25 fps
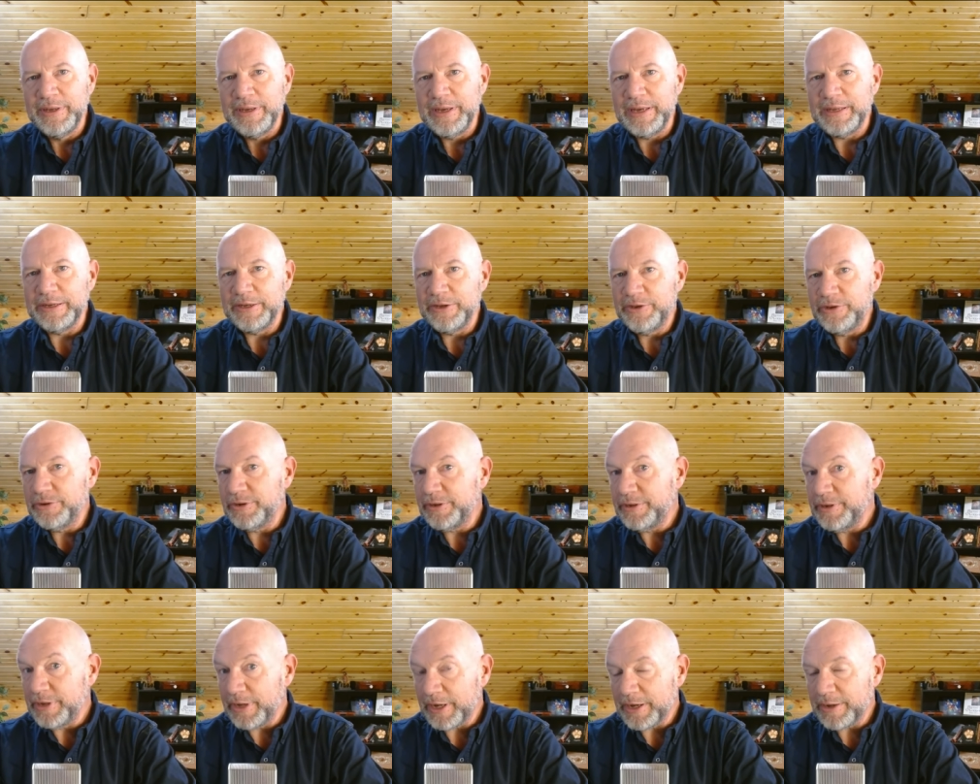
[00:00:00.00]
And a
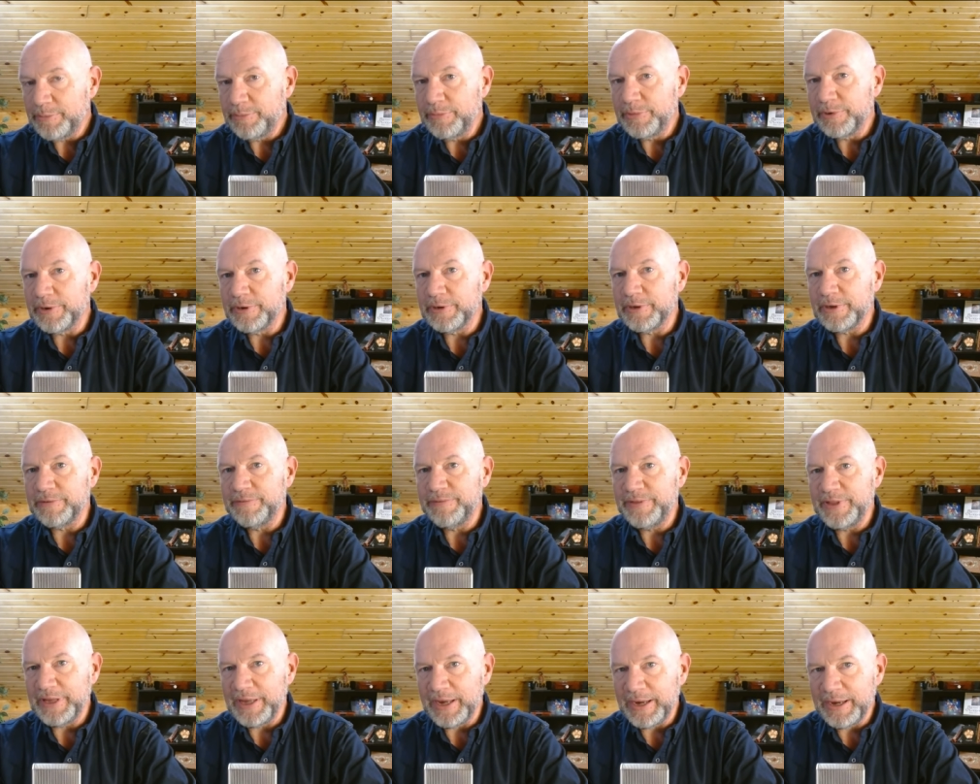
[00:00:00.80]
good number
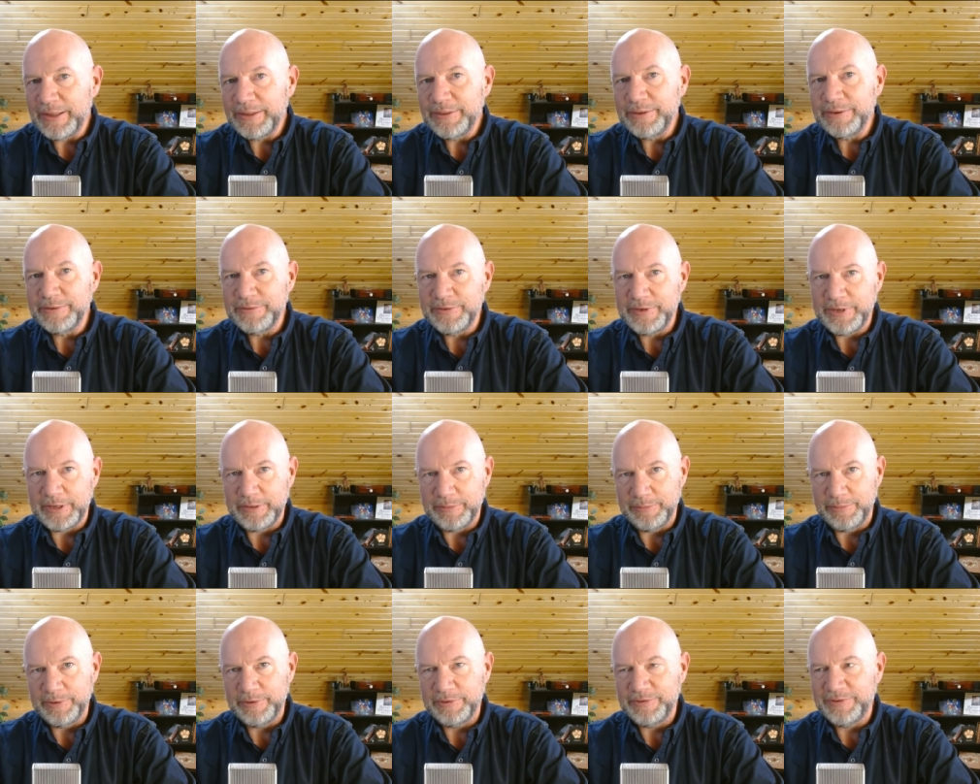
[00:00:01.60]
of the other
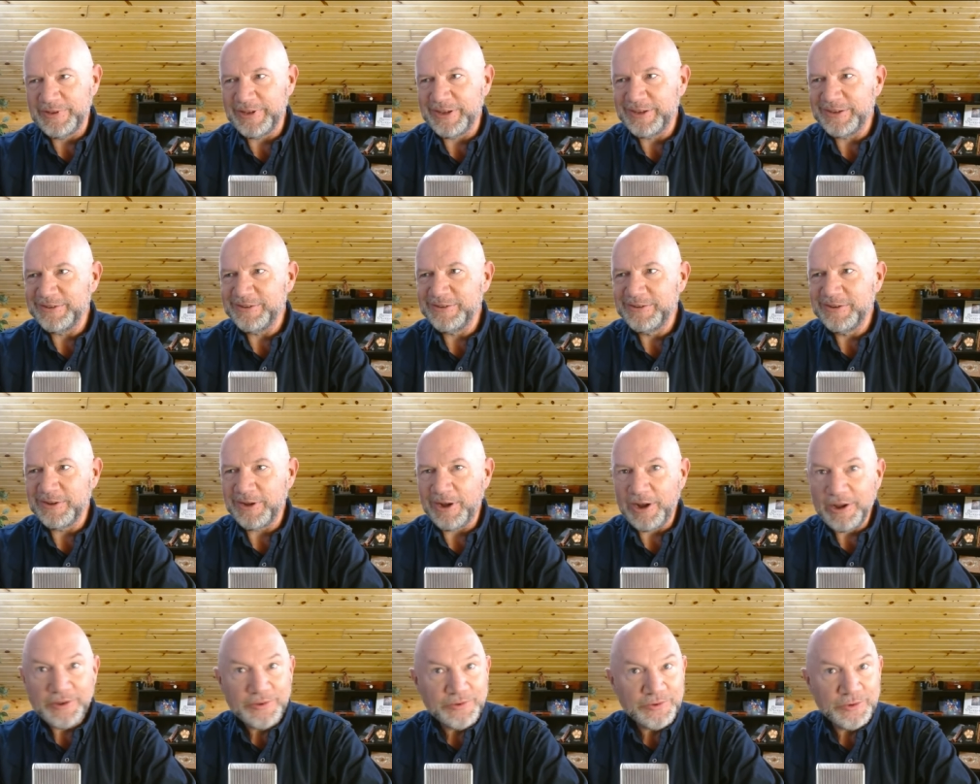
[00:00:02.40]
10%
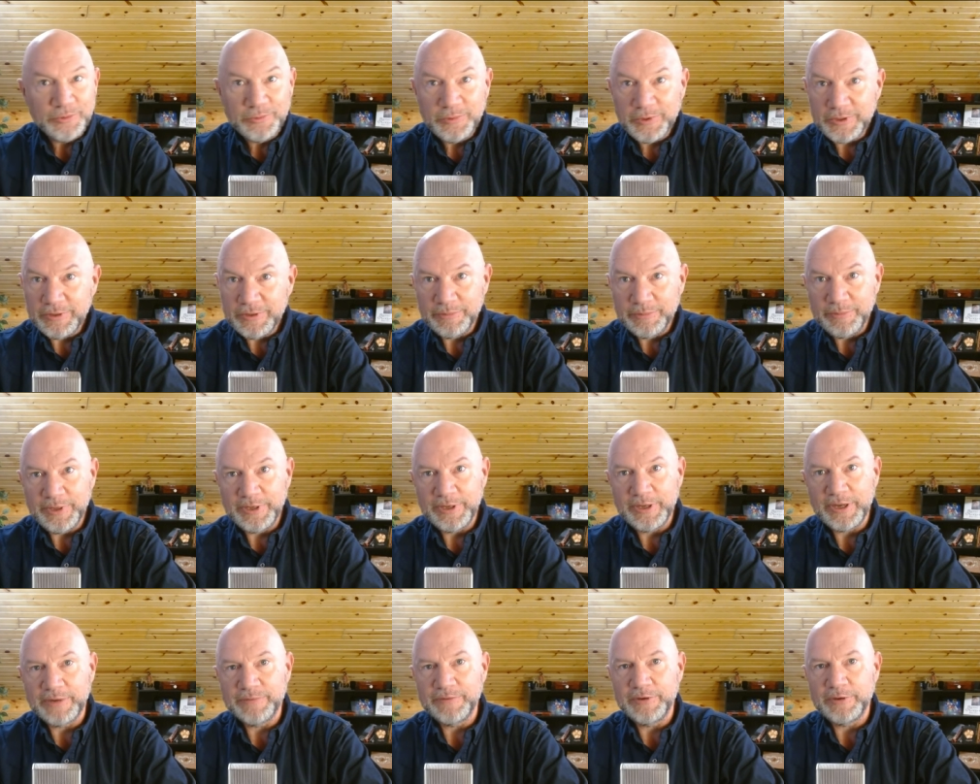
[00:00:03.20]
also wouldn't be
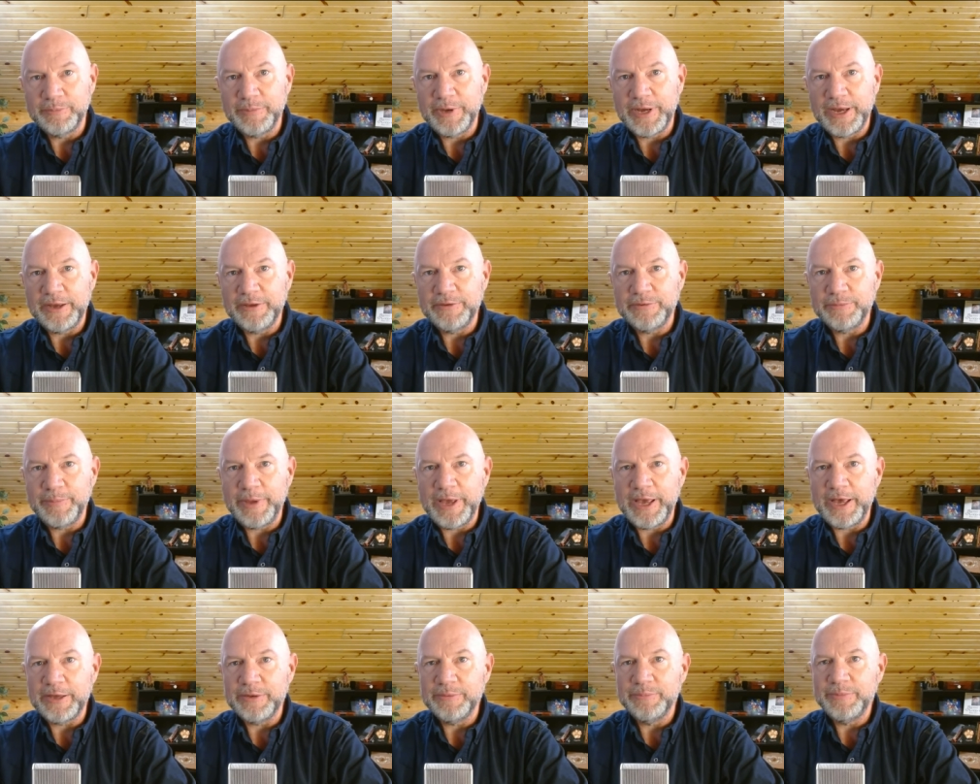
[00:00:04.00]
covered by his
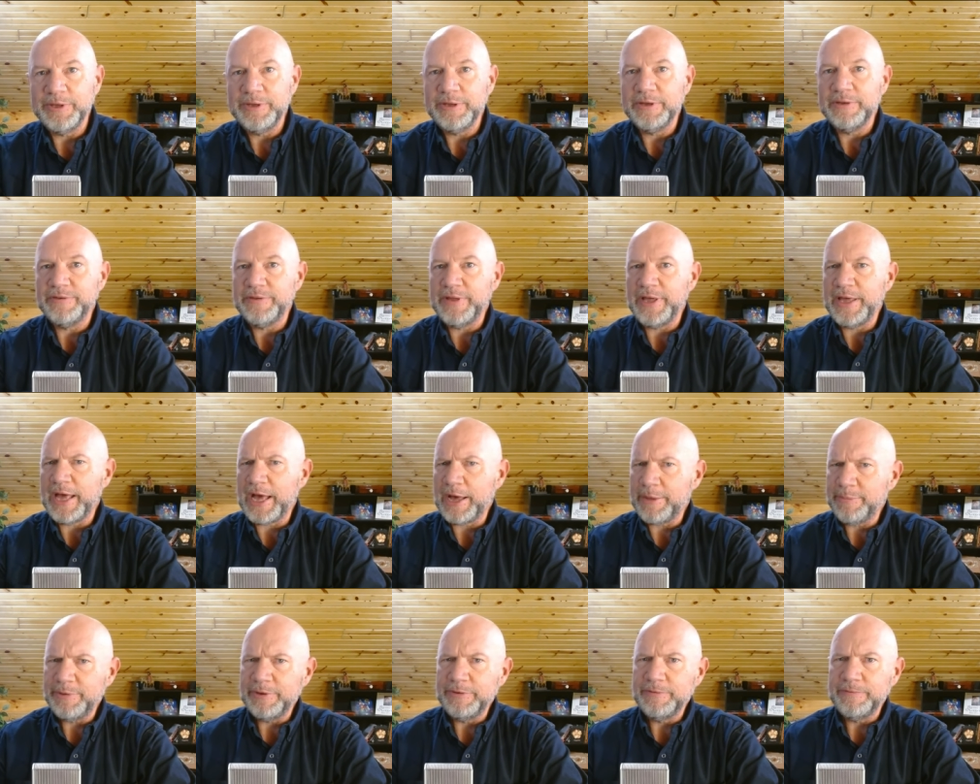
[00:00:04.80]
ban because they
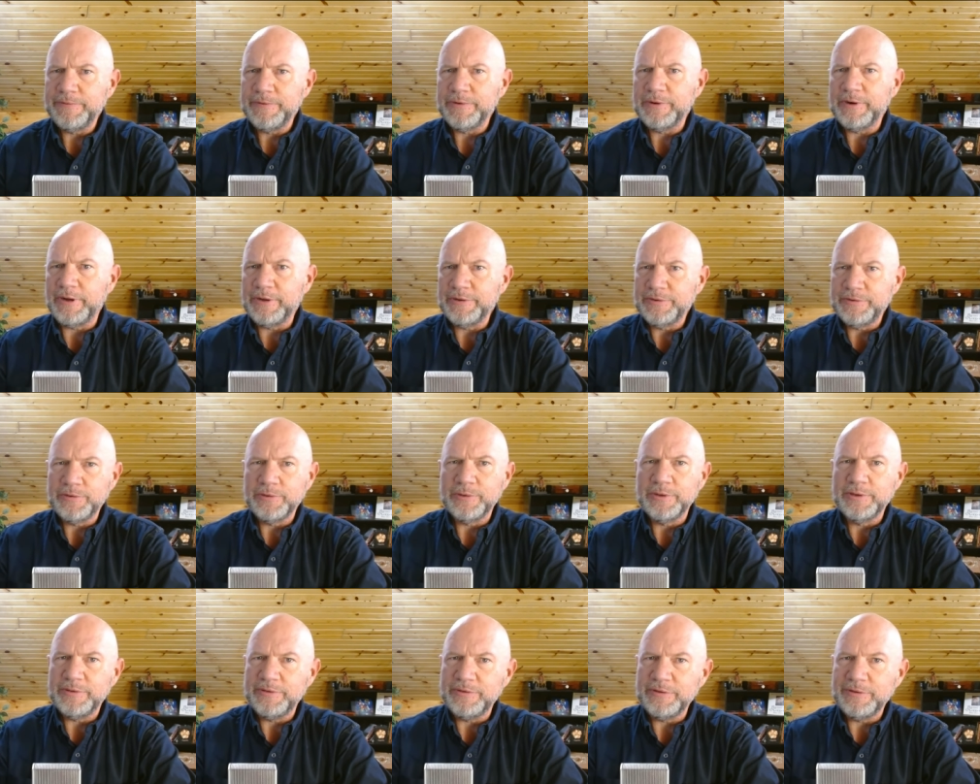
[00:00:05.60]
happen for all
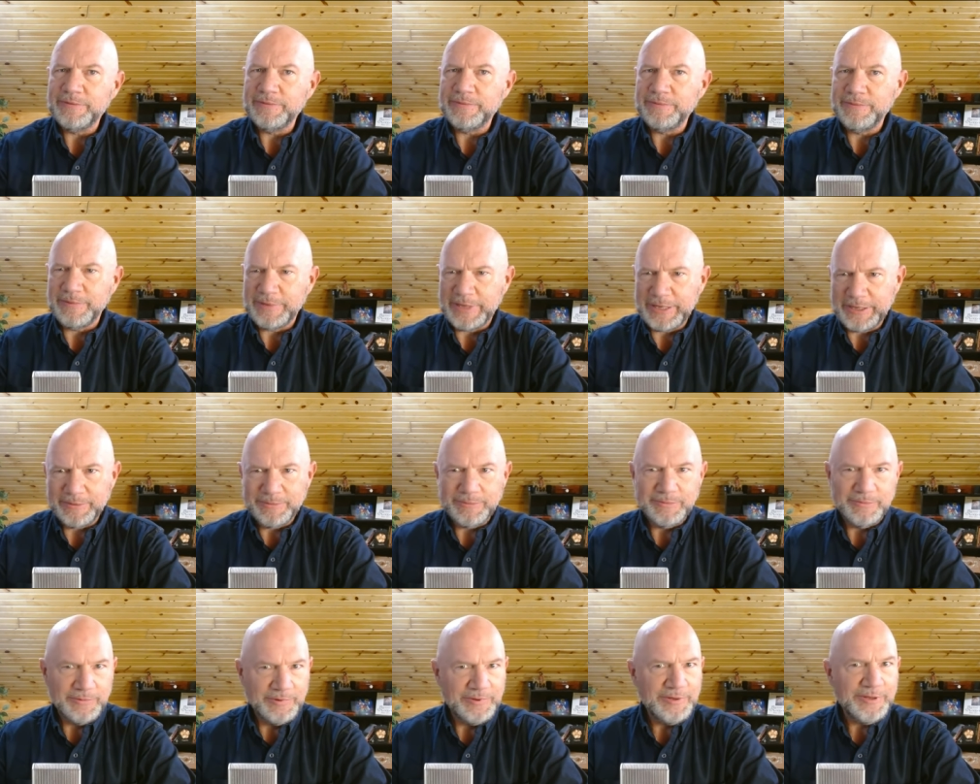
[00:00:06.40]
sorts of like
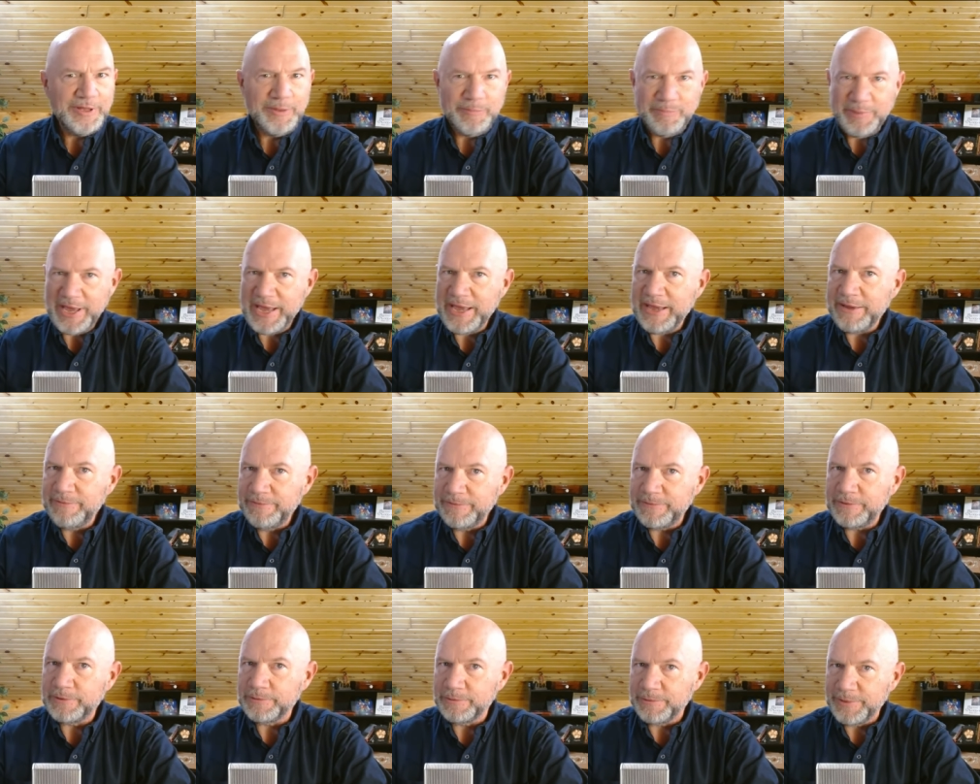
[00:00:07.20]
really
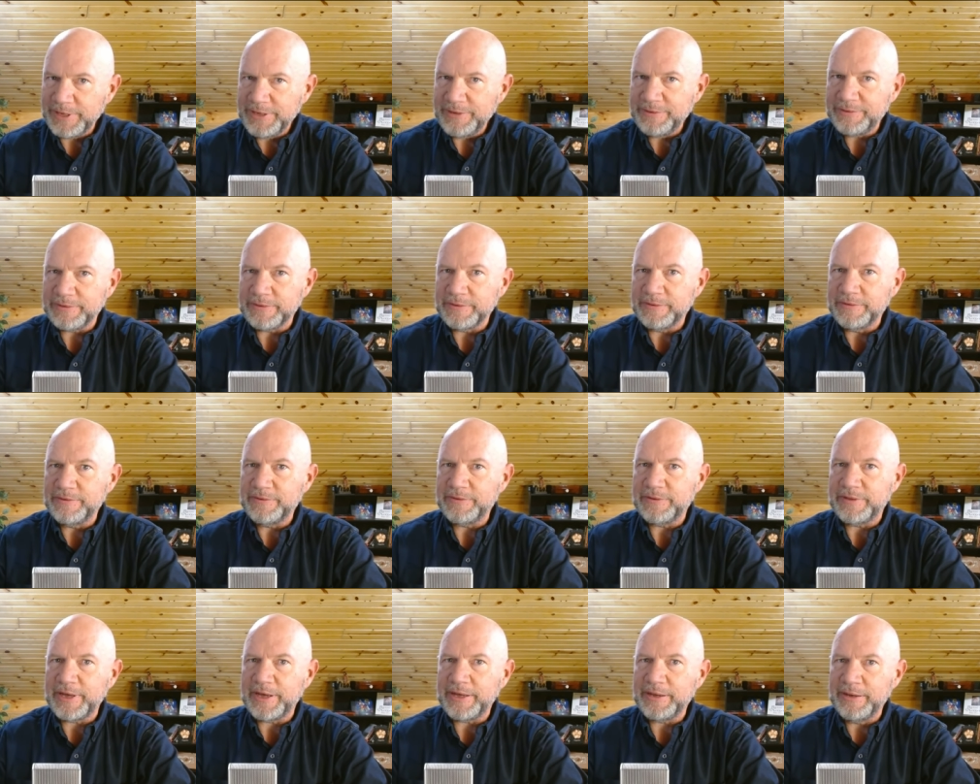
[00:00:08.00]
painful reasons
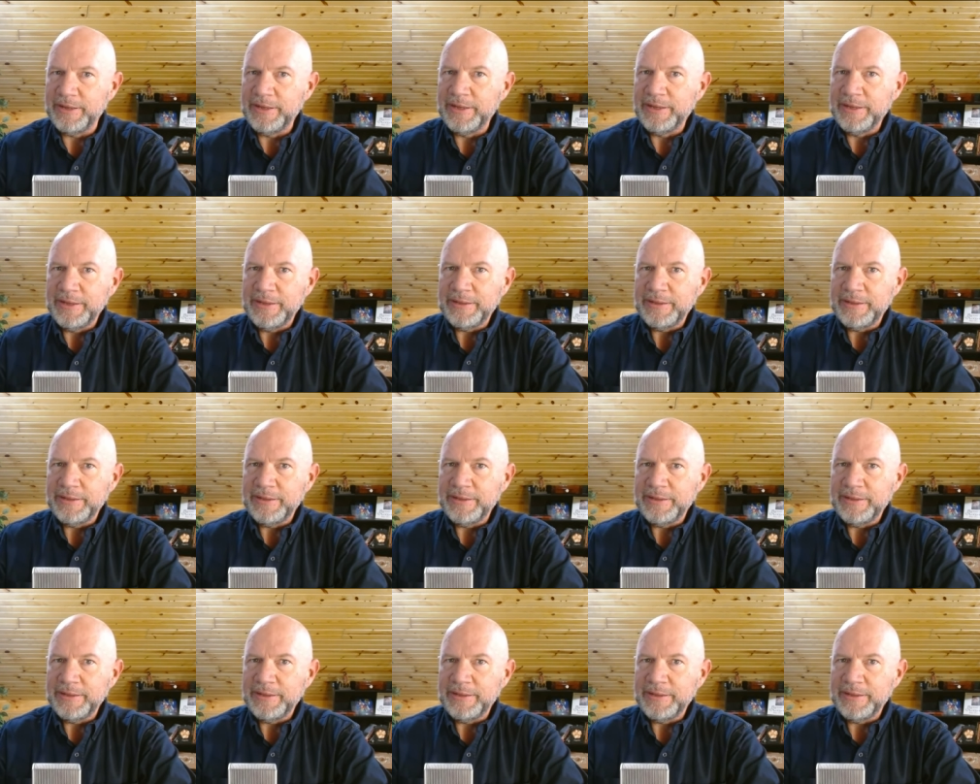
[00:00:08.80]
that